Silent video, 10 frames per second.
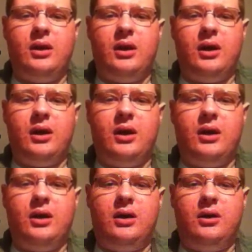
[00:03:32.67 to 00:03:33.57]
uh,
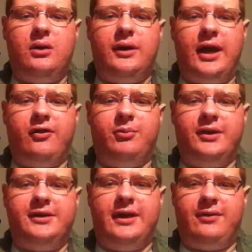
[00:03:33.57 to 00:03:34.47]
the
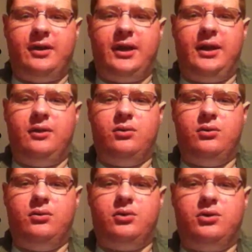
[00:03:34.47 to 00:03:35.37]
alphabet's definitely
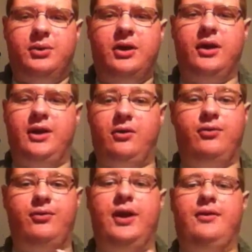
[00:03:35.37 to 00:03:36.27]
should be your
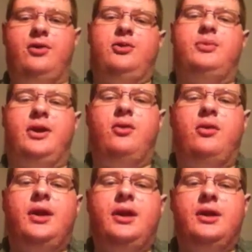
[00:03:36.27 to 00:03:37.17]
very first
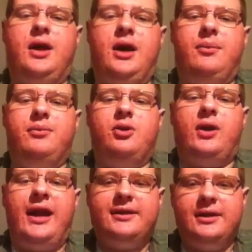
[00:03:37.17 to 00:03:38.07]
priority.
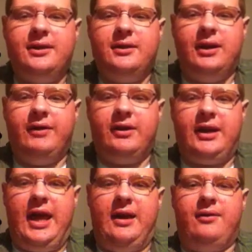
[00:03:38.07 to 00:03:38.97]
Granted, if it doesn't
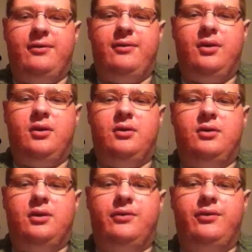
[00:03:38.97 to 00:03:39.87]
have
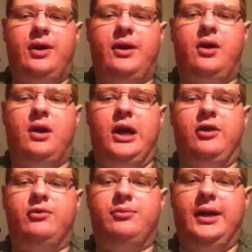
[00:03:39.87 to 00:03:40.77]
a very hard
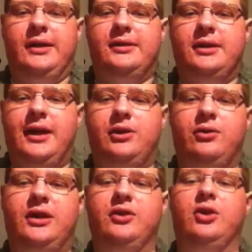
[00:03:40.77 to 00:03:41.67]
alphabet and you
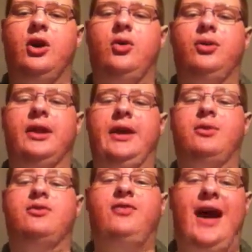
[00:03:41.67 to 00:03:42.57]
need to know the
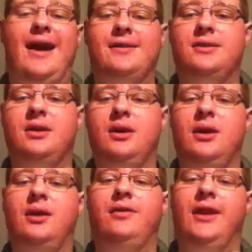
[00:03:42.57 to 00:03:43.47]
language fast,
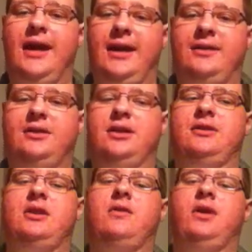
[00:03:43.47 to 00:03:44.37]
then I
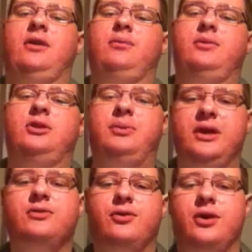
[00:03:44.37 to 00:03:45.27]
suggest covering
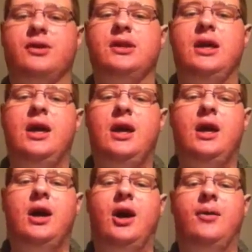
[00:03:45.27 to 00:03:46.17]
speech first,
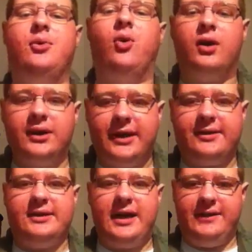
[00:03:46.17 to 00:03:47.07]
or unless
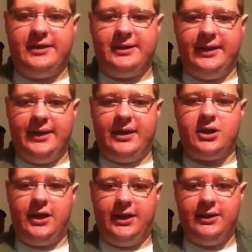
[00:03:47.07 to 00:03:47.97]
it's obviously like
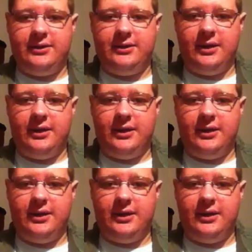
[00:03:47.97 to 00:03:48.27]
Chinese,